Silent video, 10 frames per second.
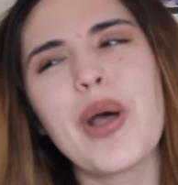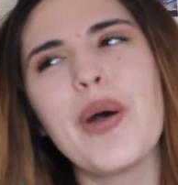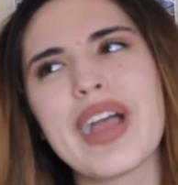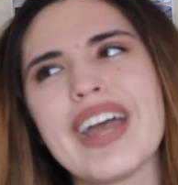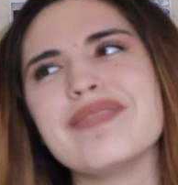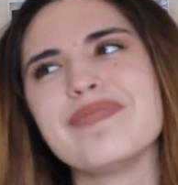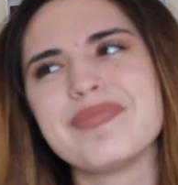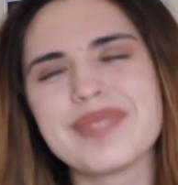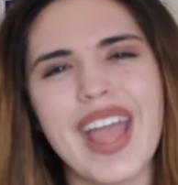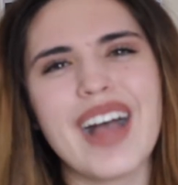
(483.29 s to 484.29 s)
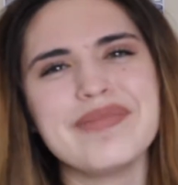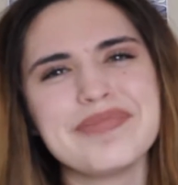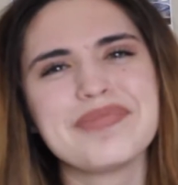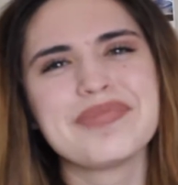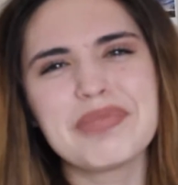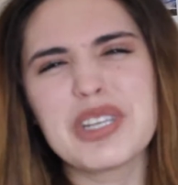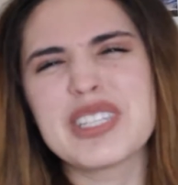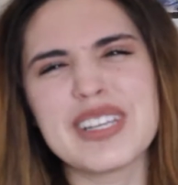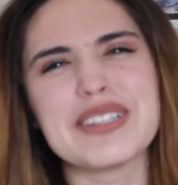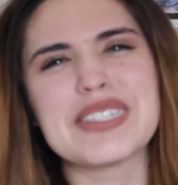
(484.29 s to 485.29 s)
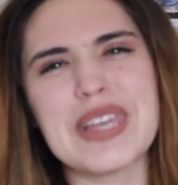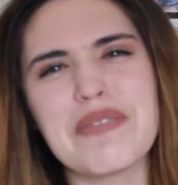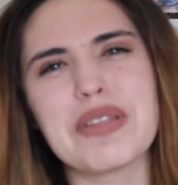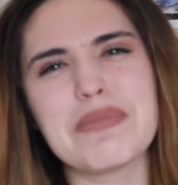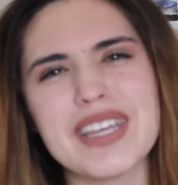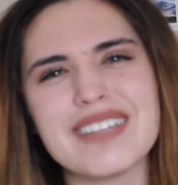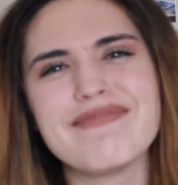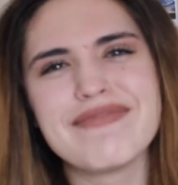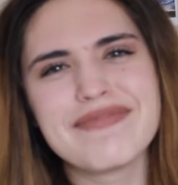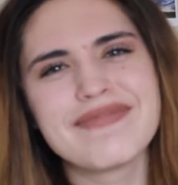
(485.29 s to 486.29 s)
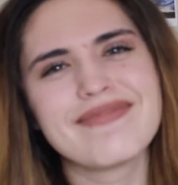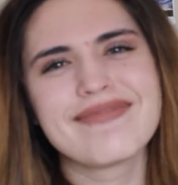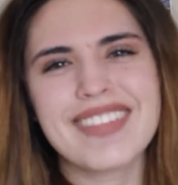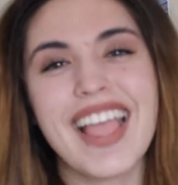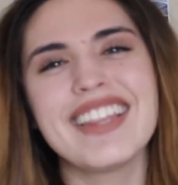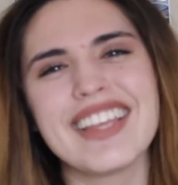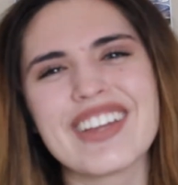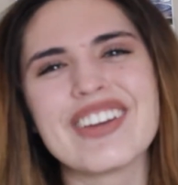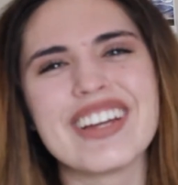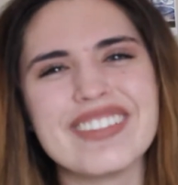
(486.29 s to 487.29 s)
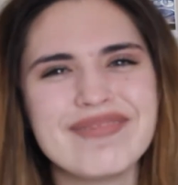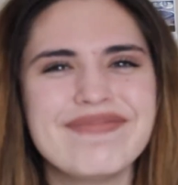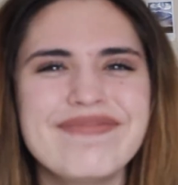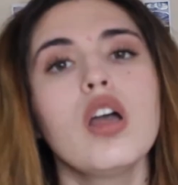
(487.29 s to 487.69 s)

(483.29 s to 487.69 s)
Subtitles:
okay, yeah, your secret's safe with me and the internet.